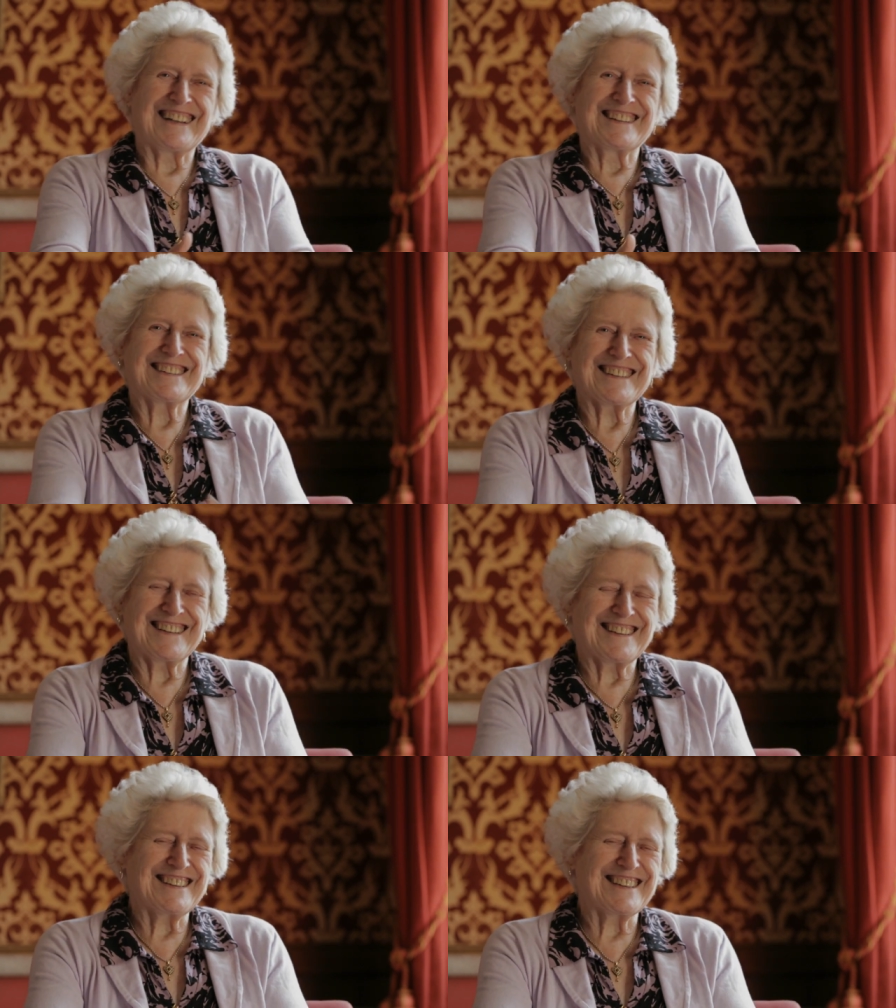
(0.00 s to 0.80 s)
And
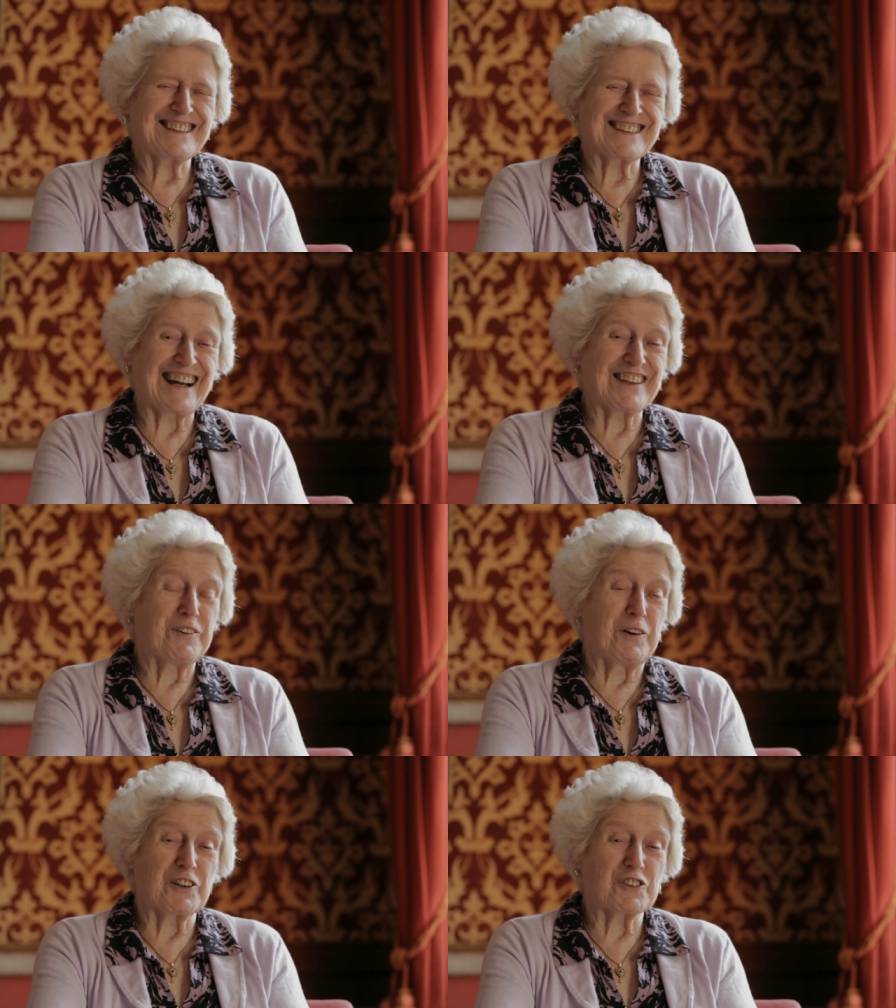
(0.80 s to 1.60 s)
the other
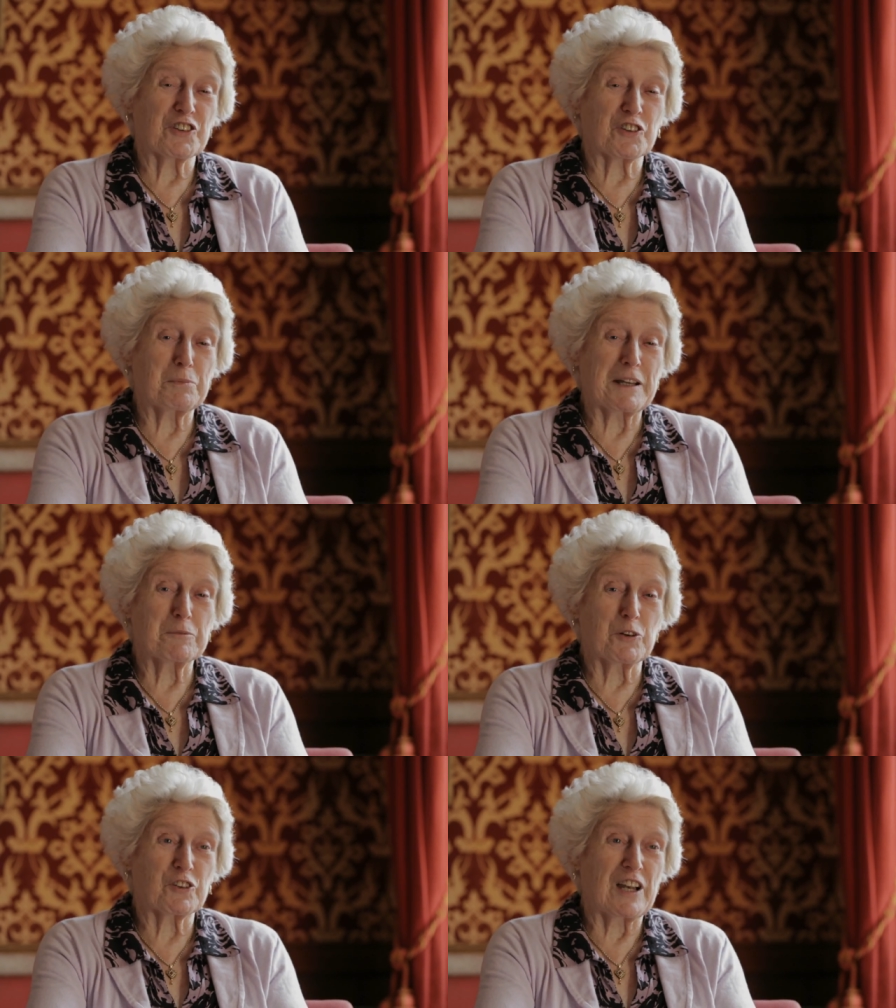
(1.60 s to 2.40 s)
was to
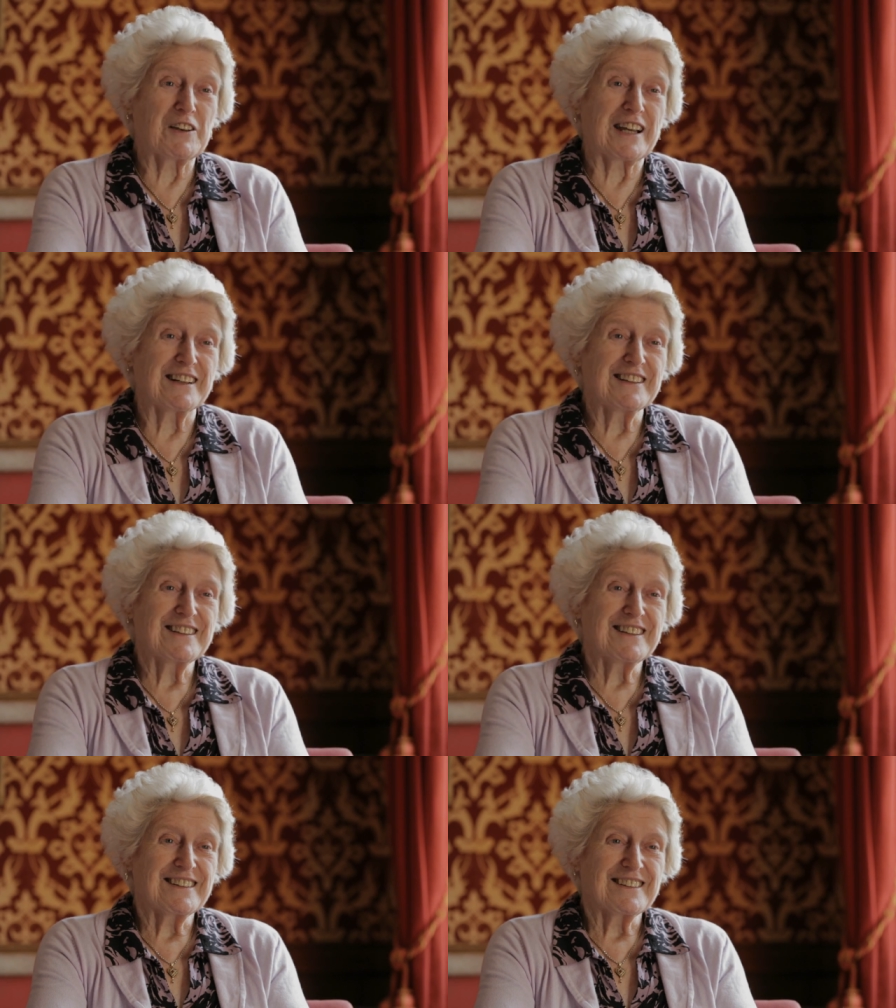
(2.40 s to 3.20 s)
speak more slowly,
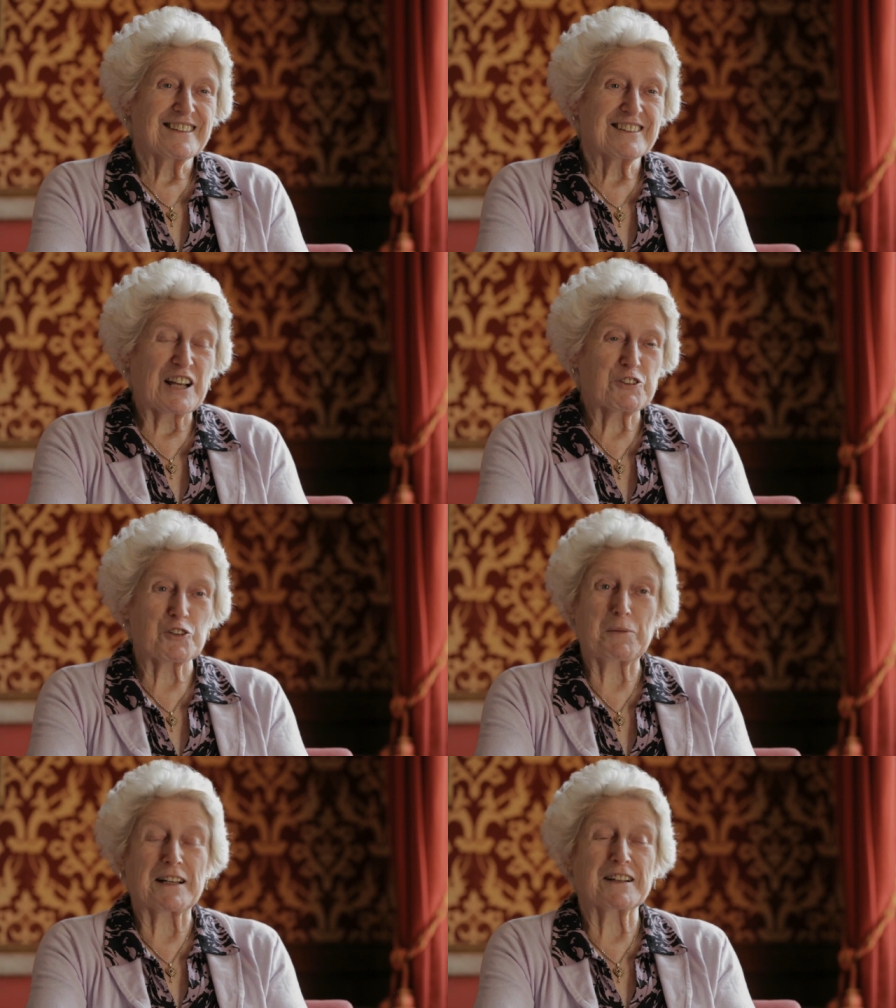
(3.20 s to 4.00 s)
because I used
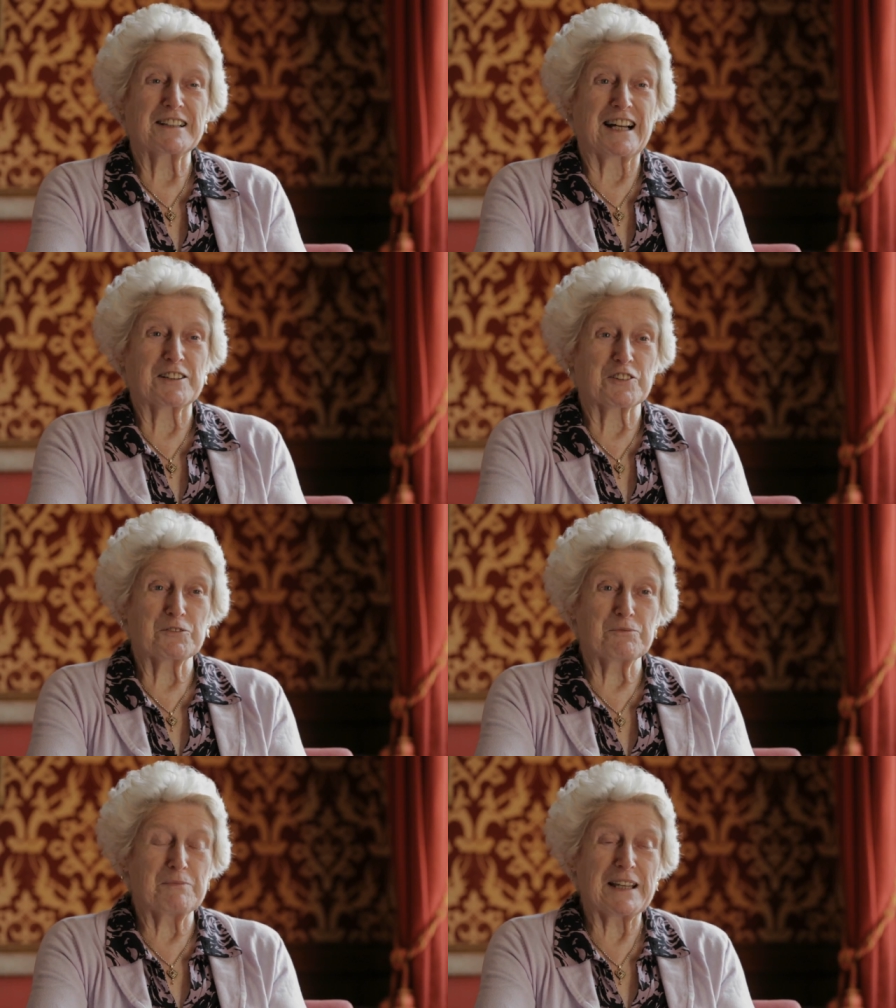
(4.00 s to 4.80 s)
to speak, like
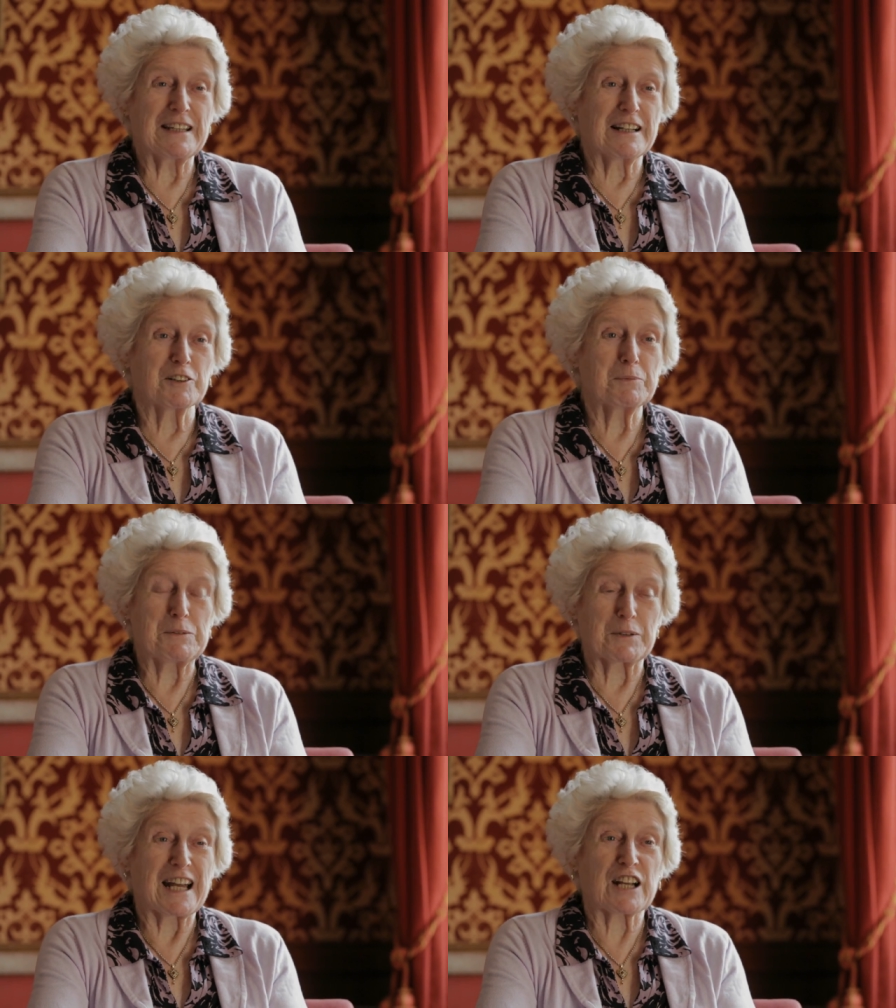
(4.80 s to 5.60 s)
many young
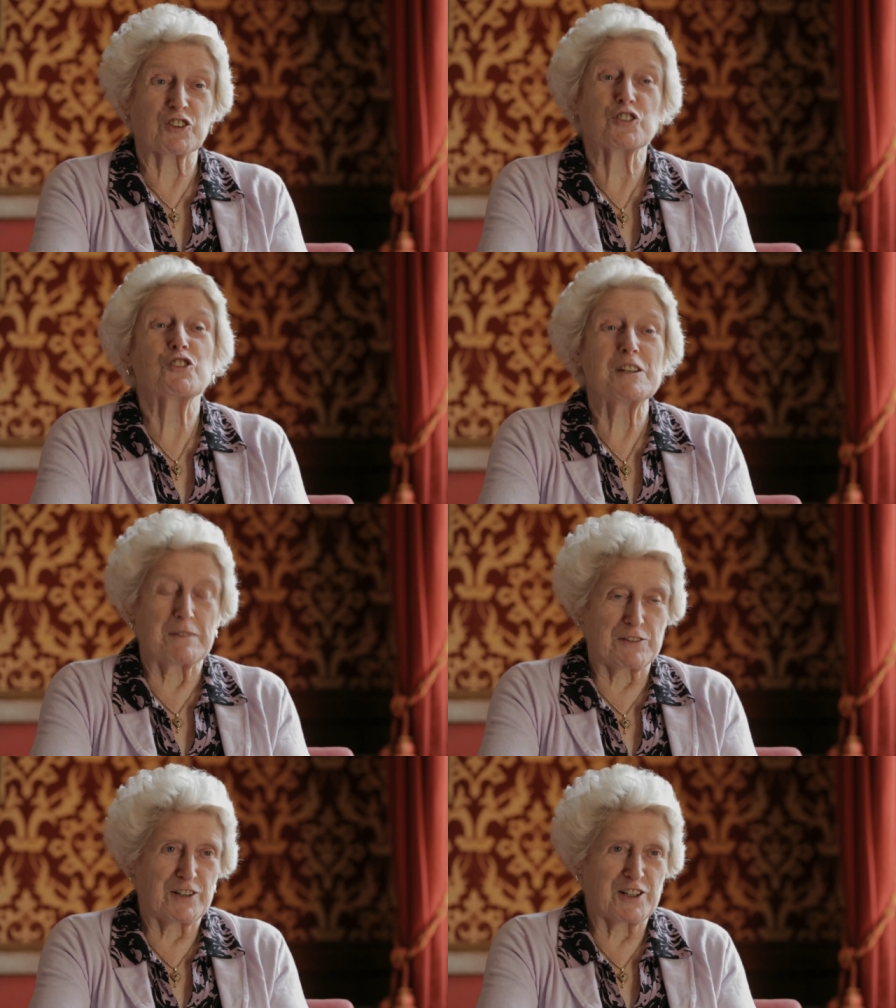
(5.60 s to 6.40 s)
people,
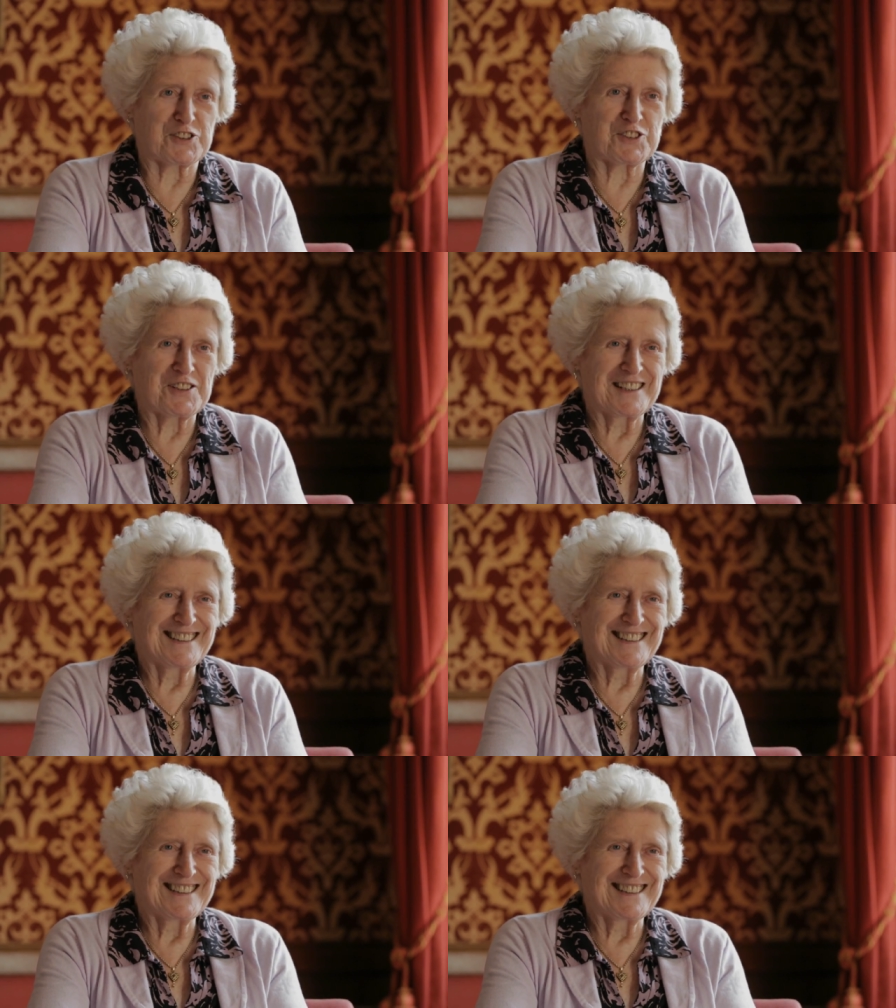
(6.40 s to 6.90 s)
extremely fast.